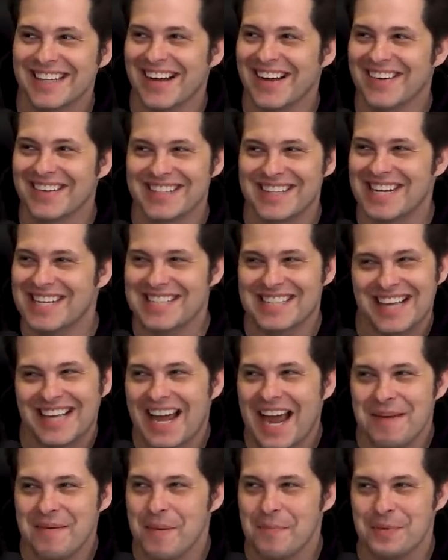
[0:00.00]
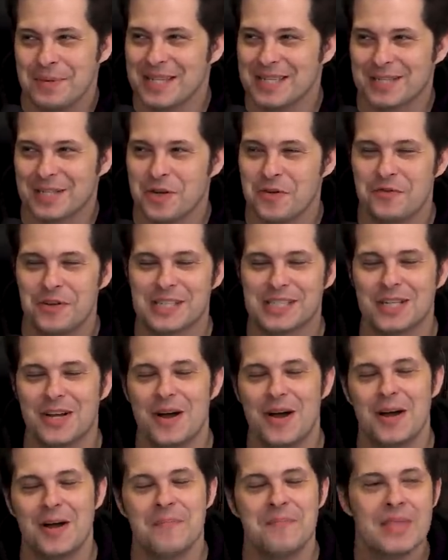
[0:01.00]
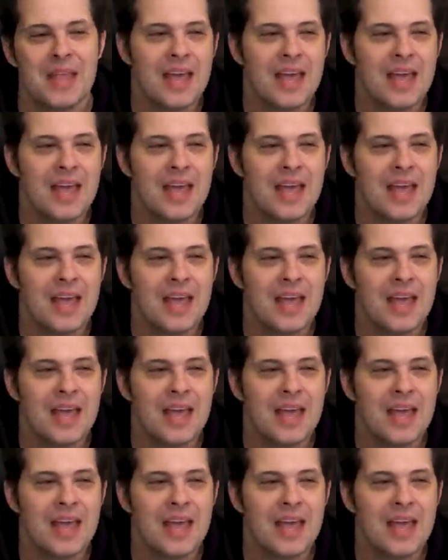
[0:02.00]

You know, they just came up with this goofy song.